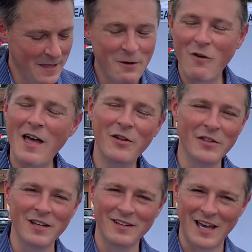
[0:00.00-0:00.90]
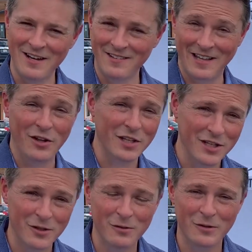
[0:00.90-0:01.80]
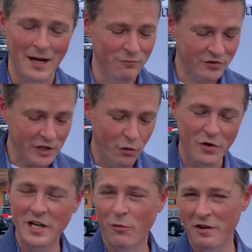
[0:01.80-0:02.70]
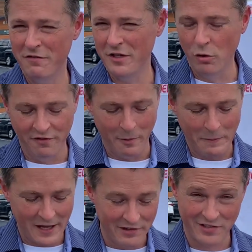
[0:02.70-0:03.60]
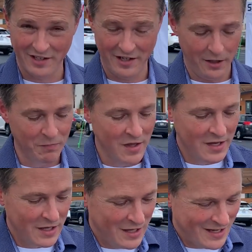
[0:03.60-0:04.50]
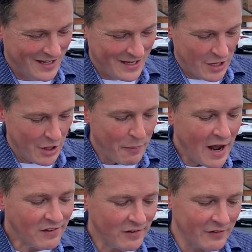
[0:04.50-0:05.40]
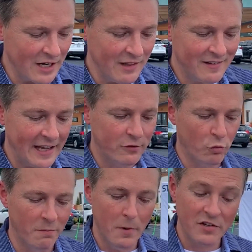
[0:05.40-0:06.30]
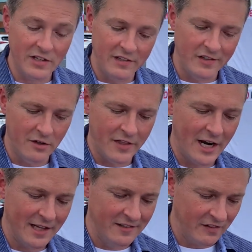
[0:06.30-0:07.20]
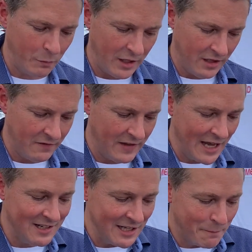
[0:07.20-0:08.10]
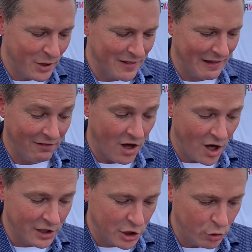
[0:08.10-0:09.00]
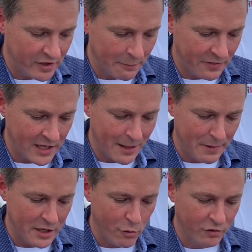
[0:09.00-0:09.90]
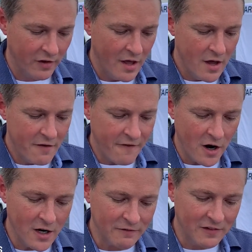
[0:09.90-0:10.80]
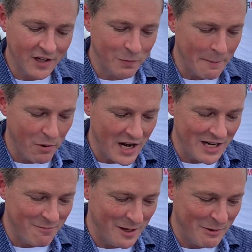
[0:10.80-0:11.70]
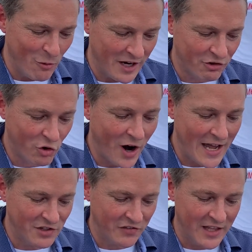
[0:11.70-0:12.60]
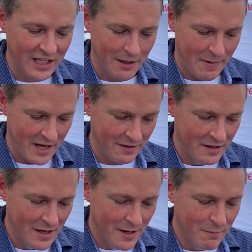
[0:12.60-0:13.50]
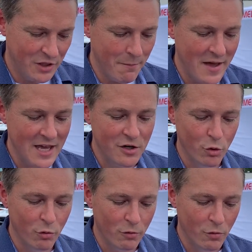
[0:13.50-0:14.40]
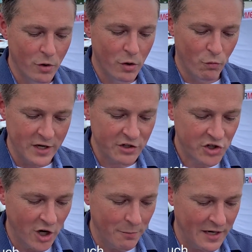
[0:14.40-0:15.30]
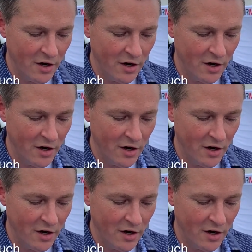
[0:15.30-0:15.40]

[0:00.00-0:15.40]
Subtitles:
Rather than kind of telling you, I'm just going to read a review from a patient here. The process of getting the test was much easier than I anticipated. The idea of putting a long Q-tip thing up my nose far enough to touch my brain made me want to cry just thinking about it. But the man who reassured me